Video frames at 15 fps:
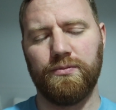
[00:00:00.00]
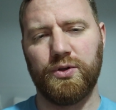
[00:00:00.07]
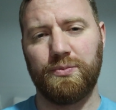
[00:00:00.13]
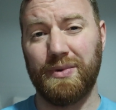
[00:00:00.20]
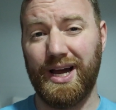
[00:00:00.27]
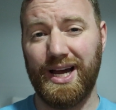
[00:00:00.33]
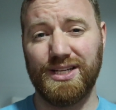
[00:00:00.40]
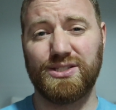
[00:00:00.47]
with
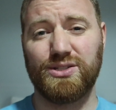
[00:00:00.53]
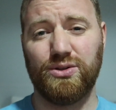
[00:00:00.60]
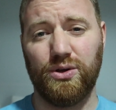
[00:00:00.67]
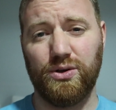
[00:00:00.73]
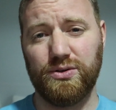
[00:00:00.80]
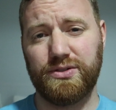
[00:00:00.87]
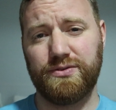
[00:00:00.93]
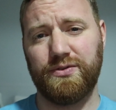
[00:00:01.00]
my eyes
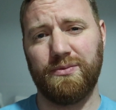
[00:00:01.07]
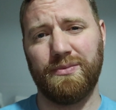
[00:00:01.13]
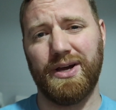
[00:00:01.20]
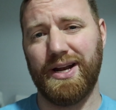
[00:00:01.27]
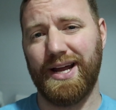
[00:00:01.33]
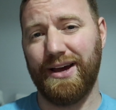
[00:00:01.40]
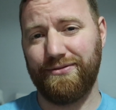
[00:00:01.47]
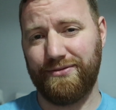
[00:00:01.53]
closed for
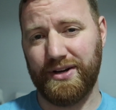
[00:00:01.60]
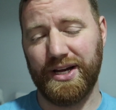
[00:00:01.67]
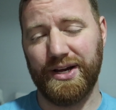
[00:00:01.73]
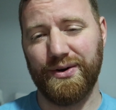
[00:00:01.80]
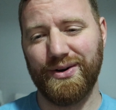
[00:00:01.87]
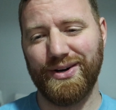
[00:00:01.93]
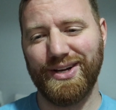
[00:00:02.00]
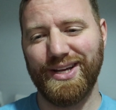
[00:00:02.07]
about half an
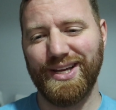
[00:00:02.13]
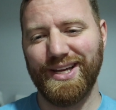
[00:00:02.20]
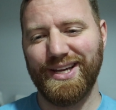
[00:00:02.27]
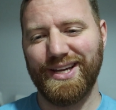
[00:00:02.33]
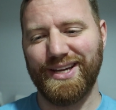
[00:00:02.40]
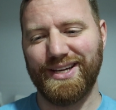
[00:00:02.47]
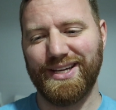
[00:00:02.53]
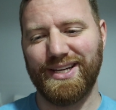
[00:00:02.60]
hour.
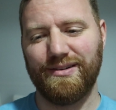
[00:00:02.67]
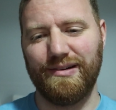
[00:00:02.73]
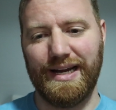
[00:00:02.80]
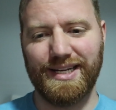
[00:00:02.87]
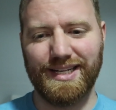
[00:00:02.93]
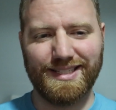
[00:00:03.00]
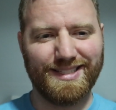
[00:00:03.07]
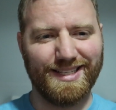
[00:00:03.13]
I
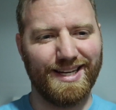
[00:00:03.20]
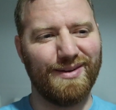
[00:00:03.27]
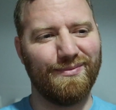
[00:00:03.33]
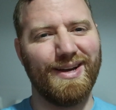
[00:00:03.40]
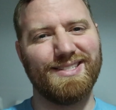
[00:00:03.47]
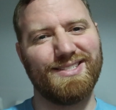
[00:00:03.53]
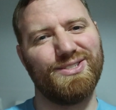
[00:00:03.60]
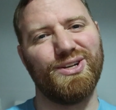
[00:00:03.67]
did send a
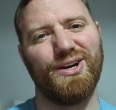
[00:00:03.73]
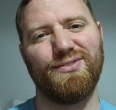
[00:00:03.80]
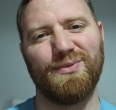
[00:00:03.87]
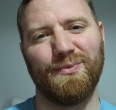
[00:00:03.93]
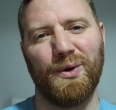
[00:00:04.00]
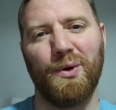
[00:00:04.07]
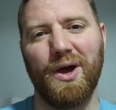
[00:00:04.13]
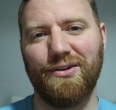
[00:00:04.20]
message off
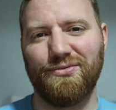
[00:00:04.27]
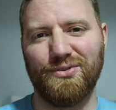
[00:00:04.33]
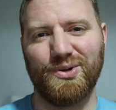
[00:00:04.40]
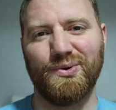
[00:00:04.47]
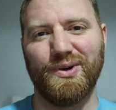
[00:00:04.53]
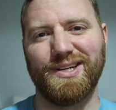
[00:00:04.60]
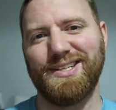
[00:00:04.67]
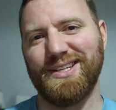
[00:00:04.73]
to my wife real
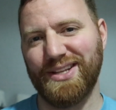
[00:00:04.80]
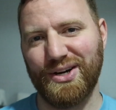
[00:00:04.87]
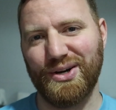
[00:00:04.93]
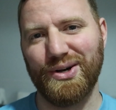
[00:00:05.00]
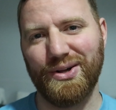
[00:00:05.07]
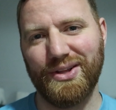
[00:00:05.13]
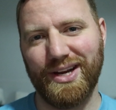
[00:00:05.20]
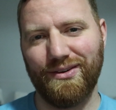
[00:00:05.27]
quick to let her
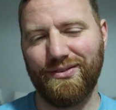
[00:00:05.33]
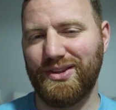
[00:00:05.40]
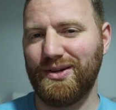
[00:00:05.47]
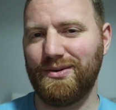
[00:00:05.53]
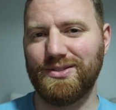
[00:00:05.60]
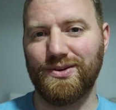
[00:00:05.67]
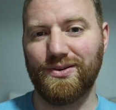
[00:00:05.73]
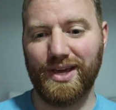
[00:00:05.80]
know that
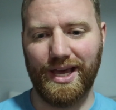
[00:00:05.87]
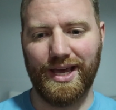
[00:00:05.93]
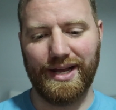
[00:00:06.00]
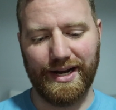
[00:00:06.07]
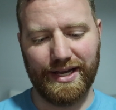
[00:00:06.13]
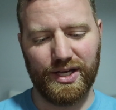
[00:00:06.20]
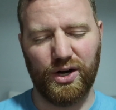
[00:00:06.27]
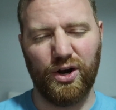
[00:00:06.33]
everything was okay,
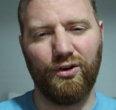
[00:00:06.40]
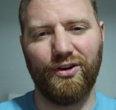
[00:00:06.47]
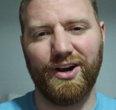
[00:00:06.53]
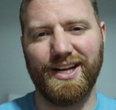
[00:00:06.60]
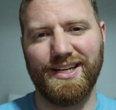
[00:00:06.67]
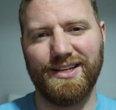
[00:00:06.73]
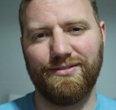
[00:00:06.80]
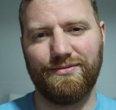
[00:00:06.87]
and I could
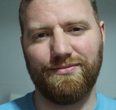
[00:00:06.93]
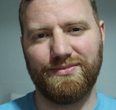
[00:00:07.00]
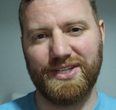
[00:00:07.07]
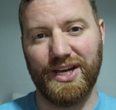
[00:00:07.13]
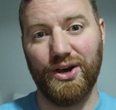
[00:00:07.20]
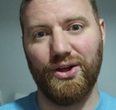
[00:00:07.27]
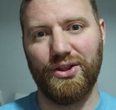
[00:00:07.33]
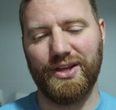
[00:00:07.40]
already
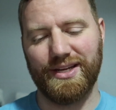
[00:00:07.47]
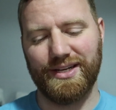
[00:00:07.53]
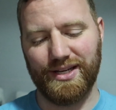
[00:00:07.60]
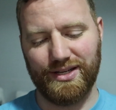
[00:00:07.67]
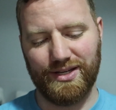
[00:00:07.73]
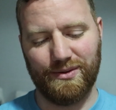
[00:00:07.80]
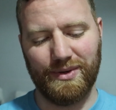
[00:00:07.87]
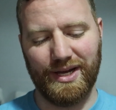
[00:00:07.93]
tell that
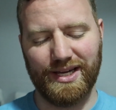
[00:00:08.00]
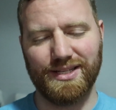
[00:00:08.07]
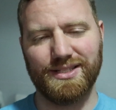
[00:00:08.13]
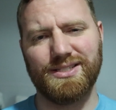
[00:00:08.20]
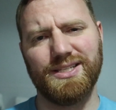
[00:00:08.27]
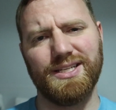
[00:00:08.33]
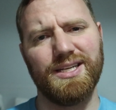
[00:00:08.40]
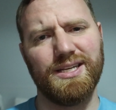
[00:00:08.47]
I could
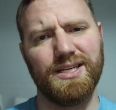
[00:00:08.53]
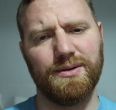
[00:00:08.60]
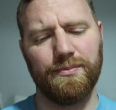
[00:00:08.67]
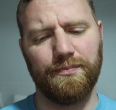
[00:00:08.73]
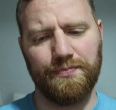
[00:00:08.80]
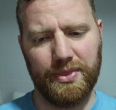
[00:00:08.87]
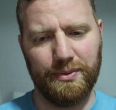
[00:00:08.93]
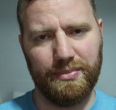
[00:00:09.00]
see
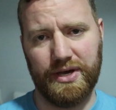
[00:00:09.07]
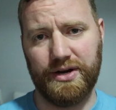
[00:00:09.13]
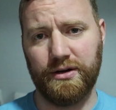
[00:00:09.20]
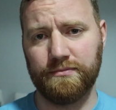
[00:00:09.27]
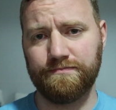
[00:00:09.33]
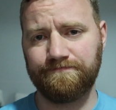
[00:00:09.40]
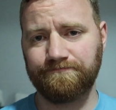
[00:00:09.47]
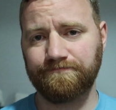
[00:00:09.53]

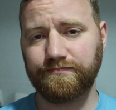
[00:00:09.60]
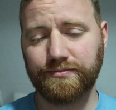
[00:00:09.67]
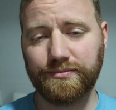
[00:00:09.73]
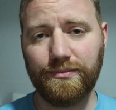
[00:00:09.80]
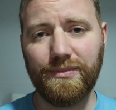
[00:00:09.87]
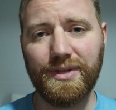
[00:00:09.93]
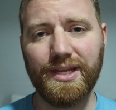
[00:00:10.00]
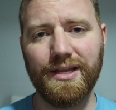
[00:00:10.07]
better.
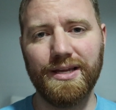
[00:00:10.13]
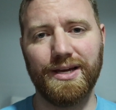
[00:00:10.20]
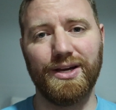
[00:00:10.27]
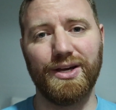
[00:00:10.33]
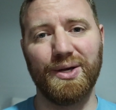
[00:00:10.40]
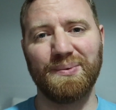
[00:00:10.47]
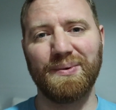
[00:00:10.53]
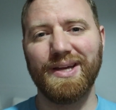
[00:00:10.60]

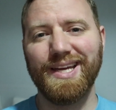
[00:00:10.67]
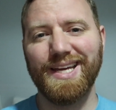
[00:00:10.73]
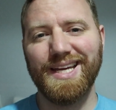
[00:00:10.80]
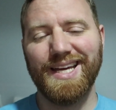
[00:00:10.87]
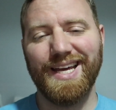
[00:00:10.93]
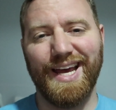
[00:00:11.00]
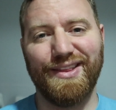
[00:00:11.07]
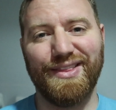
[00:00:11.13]

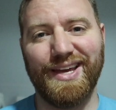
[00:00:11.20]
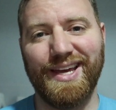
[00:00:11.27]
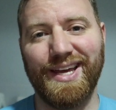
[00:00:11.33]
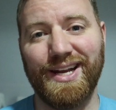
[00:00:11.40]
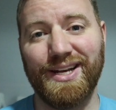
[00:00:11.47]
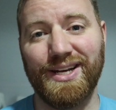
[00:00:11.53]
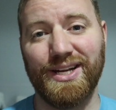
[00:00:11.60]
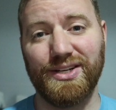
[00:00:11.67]
And
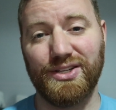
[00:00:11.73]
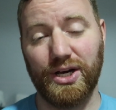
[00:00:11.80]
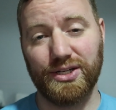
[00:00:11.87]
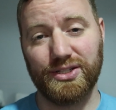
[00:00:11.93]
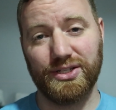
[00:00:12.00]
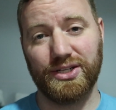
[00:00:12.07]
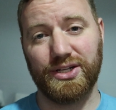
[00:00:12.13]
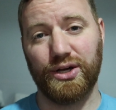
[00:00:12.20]
then
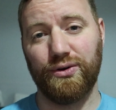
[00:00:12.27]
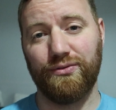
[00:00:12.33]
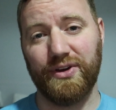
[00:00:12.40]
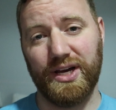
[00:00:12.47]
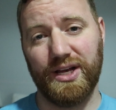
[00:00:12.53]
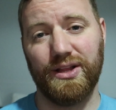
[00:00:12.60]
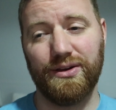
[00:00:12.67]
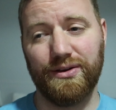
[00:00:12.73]
Dr.
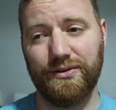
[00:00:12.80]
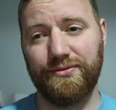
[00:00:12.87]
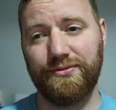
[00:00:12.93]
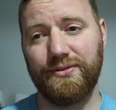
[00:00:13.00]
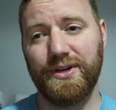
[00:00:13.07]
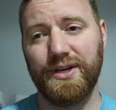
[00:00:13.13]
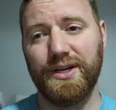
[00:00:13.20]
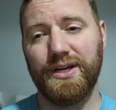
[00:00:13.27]

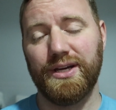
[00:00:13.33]
Konovalov